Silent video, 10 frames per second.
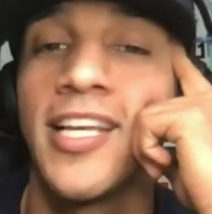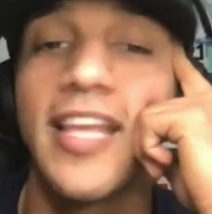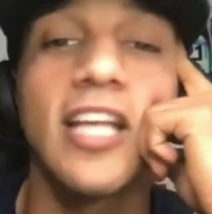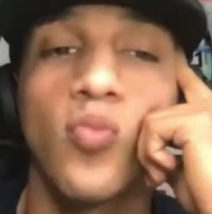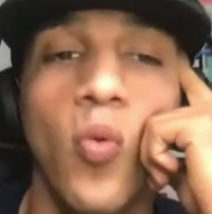
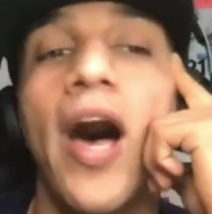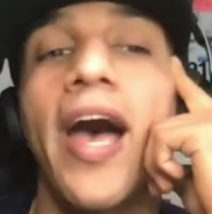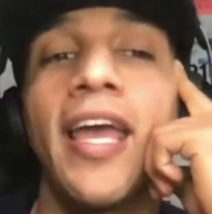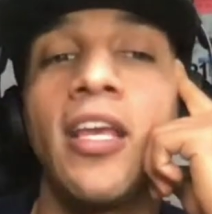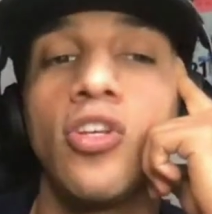That's
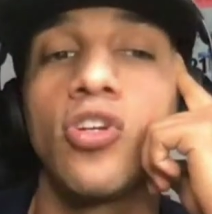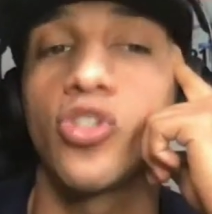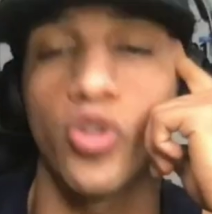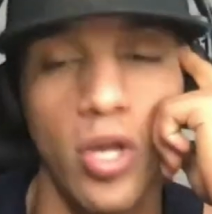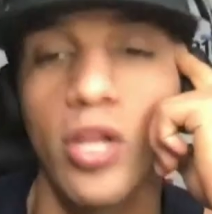why you're
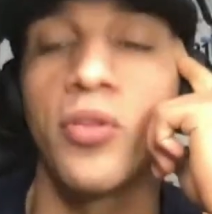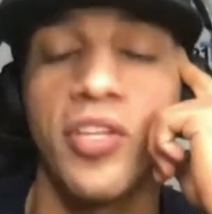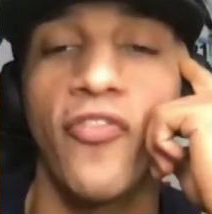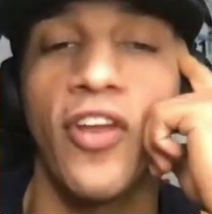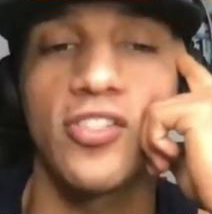struggling with
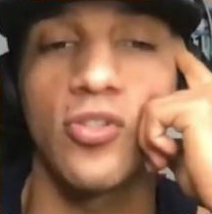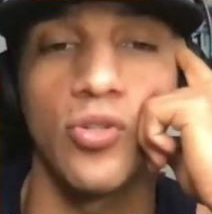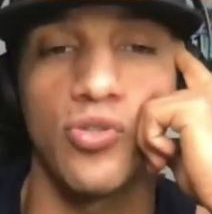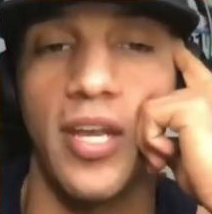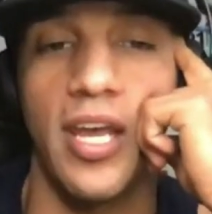your fitness
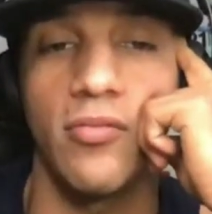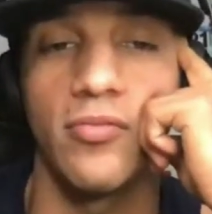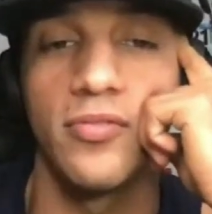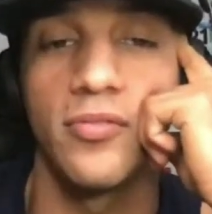goals right now,